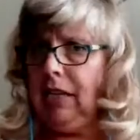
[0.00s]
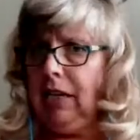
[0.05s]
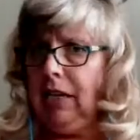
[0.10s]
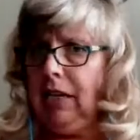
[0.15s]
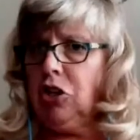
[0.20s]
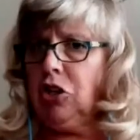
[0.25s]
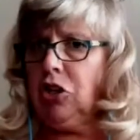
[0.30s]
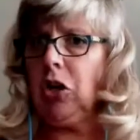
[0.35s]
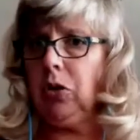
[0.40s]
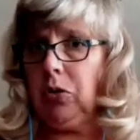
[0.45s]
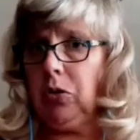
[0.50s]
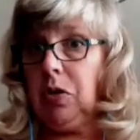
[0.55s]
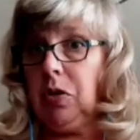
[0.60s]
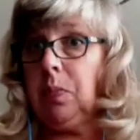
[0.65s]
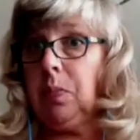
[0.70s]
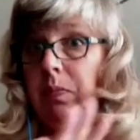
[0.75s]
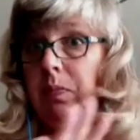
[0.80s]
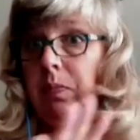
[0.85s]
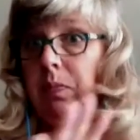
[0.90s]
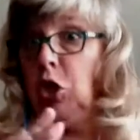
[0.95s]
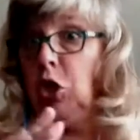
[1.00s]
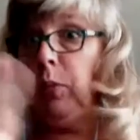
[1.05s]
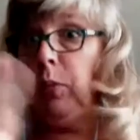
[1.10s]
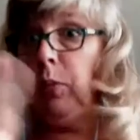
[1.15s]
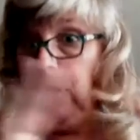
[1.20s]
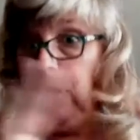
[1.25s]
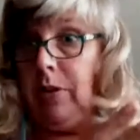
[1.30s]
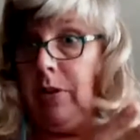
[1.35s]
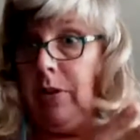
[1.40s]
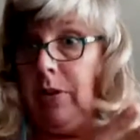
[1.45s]
they chose 2
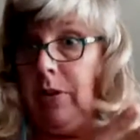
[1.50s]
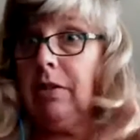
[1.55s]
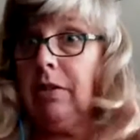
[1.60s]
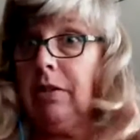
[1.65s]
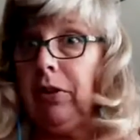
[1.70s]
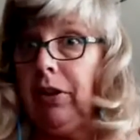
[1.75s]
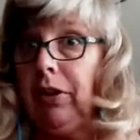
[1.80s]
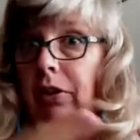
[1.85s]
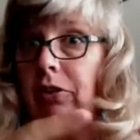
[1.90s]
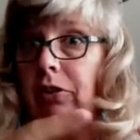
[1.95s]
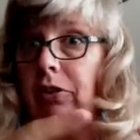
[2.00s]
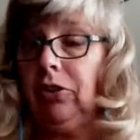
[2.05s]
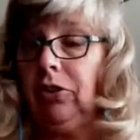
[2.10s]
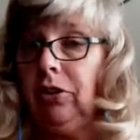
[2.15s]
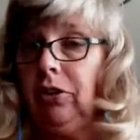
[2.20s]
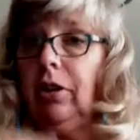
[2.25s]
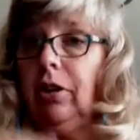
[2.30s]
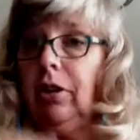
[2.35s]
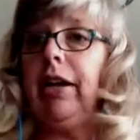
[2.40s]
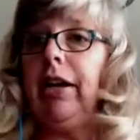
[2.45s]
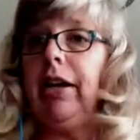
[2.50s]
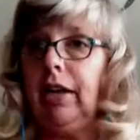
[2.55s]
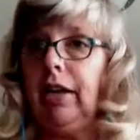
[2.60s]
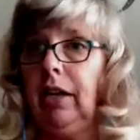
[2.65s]
poses for each client in